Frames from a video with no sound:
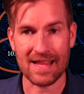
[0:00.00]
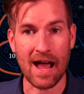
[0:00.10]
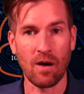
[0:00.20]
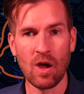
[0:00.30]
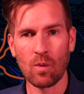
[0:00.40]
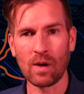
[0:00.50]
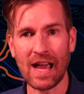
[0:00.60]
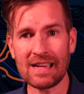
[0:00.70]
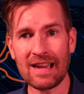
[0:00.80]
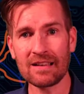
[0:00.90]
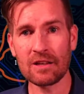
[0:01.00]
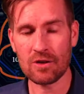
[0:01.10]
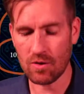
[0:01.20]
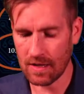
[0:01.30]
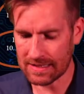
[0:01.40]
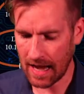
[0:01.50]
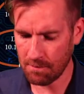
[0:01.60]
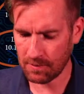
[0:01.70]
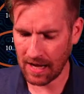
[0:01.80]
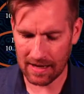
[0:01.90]
Now, what I tend to do is I
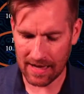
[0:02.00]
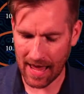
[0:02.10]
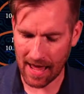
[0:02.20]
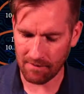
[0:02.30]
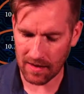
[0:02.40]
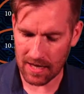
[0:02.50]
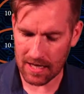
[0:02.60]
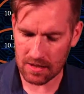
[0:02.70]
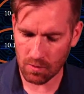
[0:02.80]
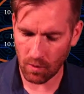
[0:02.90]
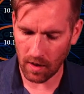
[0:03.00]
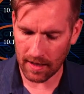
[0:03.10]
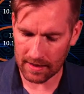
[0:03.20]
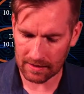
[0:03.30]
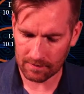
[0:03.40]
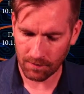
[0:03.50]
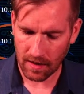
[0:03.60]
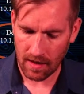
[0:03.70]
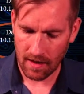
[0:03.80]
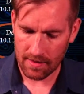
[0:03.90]
tend to have each one
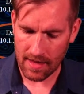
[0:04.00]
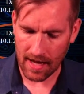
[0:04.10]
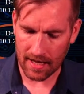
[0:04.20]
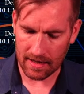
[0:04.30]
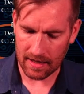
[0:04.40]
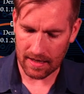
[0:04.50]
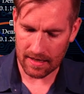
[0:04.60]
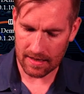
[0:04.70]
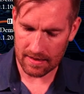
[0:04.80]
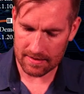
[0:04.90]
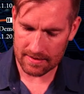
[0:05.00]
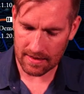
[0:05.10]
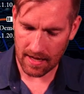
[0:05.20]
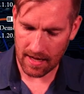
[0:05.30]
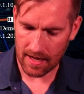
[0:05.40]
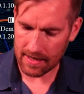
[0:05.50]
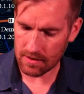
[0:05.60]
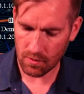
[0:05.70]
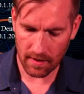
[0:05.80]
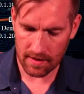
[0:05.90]
that is, uh,
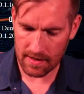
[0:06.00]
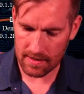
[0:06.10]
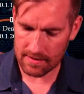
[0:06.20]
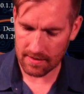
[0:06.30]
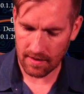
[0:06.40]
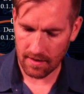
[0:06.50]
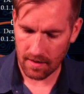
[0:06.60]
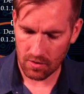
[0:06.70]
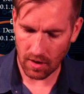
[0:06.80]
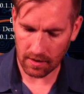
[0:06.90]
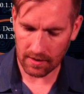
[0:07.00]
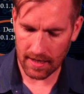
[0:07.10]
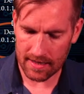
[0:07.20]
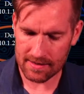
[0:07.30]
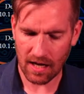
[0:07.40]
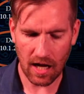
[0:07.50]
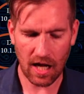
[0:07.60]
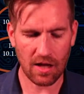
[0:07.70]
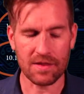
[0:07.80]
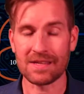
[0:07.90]
each one of these trunk lines
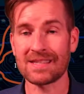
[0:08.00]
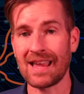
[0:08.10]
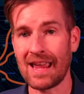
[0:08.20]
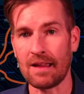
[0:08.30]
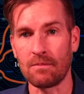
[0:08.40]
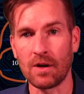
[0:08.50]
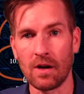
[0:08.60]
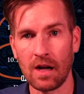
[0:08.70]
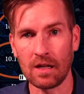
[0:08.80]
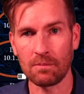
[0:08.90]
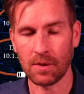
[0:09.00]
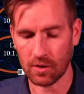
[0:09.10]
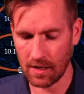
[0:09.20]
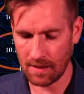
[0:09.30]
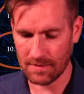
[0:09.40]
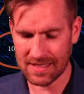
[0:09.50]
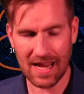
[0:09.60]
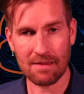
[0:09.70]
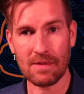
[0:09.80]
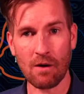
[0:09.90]
all the same. They're all programmed the
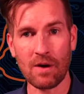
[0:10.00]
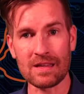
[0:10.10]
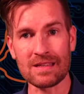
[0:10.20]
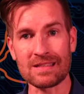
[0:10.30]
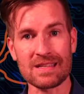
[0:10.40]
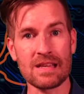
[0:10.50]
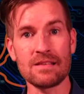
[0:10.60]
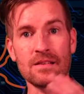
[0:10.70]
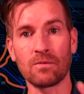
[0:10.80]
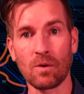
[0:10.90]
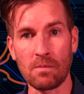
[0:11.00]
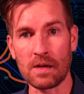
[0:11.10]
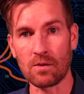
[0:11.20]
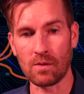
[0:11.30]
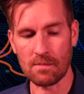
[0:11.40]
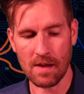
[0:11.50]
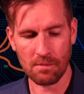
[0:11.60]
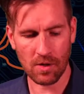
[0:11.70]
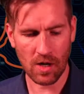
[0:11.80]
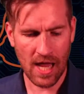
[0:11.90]
same. That way it's easier for me to
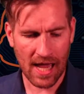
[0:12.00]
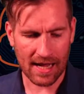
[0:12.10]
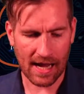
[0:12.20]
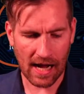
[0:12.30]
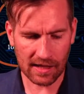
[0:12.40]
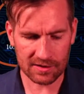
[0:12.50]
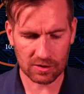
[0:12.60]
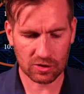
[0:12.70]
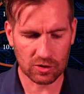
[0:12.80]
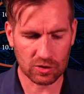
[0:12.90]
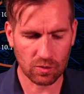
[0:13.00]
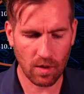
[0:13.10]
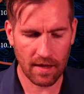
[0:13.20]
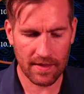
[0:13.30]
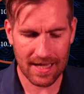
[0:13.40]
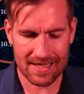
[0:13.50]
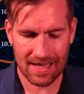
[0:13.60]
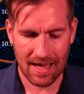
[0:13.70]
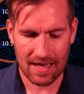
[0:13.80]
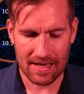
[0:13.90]
remember. And I also choose one that's
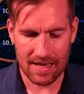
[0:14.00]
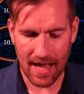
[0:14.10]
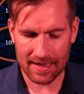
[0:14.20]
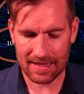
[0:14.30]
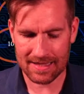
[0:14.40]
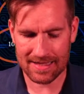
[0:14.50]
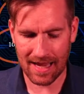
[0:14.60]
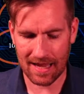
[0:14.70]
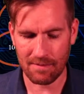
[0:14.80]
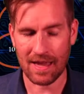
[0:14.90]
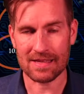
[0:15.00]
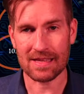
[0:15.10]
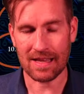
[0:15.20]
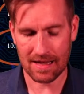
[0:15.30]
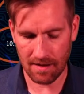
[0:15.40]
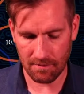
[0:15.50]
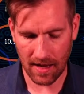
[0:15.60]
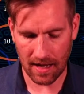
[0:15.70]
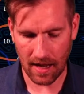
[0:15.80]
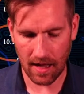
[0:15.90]
not the same as any of
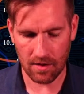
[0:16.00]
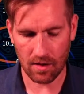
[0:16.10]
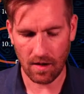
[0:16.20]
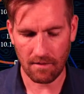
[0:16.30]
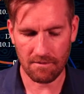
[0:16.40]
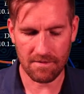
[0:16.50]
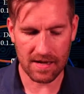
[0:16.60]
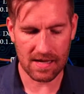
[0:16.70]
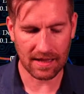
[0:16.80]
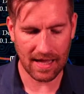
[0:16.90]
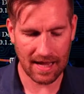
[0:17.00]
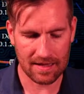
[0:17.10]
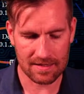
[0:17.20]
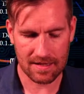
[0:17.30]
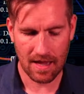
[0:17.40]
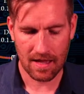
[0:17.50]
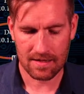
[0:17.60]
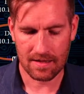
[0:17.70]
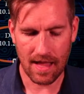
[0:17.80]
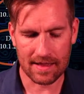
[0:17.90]
my other VLANs,
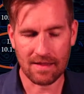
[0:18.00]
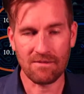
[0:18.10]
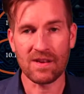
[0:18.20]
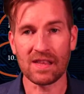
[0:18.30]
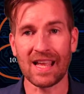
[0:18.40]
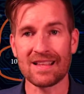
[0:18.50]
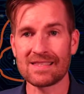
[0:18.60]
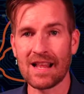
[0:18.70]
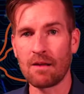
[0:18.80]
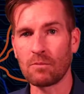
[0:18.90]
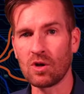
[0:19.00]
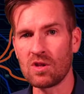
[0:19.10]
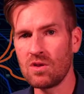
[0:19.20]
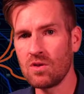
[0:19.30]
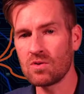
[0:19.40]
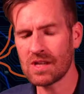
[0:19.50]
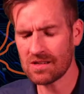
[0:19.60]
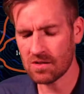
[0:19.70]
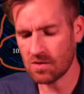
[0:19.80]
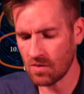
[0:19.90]
not the VLANs that I'm going to use. I
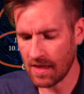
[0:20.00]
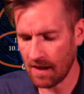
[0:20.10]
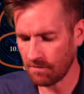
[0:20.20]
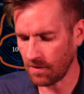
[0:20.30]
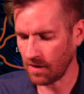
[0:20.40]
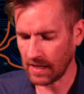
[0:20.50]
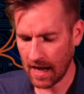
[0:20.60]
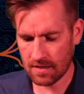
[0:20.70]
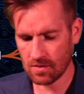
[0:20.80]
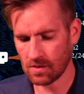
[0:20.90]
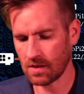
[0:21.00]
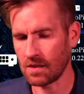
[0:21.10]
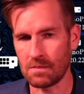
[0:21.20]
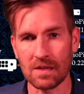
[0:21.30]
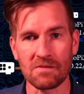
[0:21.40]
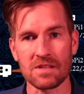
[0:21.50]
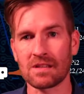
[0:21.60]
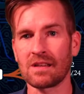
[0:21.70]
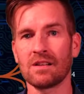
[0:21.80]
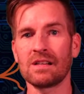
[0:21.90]
just do that for an extra little bit of
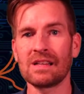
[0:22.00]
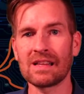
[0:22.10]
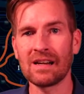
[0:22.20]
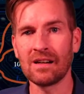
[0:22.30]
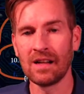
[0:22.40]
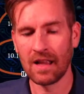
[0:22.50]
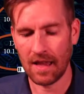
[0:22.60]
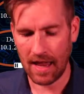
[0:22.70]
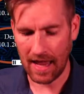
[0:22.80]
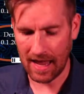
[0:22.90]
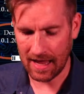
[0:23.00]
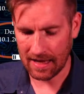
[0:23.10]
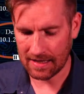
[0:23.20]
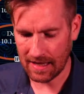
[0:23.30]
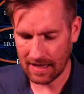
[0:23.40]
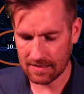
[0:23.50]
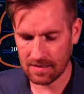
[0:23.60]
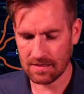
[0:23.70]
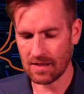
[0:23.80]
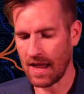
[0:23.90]
security there. And uh,
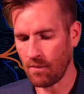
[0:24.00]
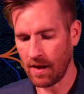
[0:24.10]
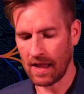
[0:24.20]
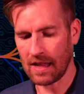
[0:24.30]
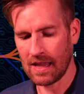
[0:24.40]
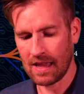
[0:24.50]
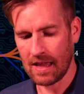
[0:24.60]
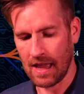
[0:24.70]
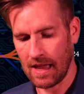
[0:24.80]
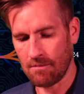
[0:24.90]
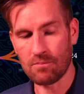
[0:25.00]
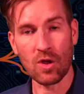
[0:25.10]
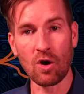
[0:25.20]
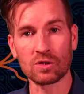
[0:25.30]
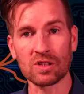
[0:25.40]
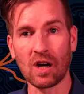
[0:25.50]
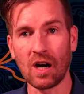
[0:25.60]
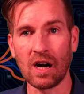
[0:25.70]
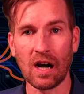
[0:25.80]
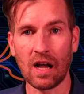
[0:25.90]
so that way um, those
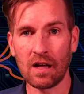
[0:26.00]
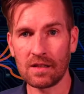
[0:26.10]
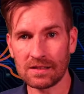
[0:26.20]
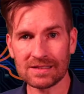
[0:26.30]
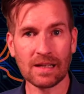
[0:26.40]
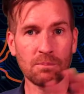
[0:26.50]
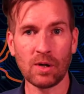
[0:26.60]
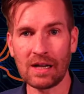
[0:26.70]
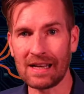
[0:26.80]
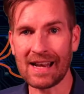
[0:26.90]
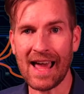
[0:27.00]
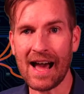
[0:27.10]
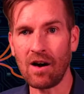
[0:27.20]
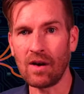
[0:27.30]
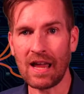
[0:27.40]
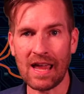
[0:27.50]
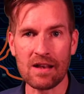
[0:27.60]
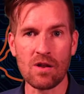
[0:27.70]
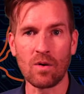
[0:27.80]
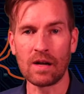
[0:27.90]
are separated out
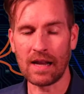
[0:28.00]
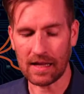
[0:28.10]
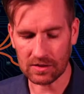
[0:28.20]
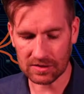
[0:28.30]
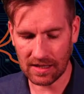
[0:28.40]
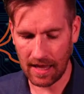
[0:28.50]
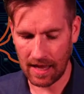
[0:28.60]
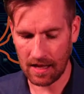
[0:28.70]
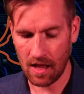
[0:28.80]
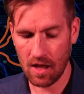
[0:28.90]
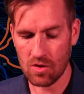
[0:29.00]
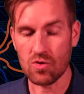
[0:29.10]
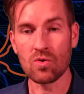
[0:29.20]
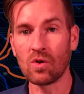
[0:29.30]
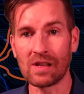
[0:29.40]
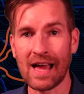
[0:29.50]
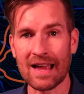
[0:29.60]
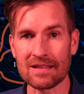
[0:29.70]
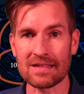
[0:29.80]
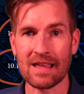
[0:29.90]
and no one else can
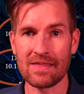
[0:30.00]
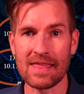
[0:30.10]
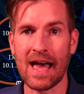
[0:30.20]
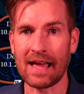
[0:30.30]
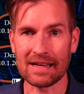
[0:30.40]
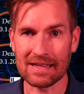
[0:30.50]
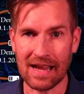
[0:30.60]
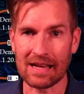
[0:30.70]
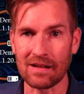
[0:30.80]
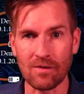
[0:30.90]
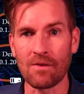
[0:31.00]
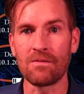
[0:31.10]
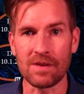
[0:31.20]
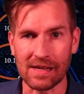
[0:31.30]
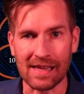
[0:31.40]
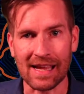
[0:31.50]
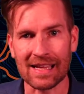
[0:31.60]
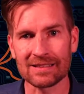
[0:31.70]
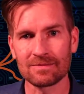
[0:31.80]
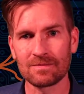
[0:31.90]
utilize that native
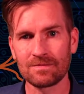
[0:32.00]
VLAN.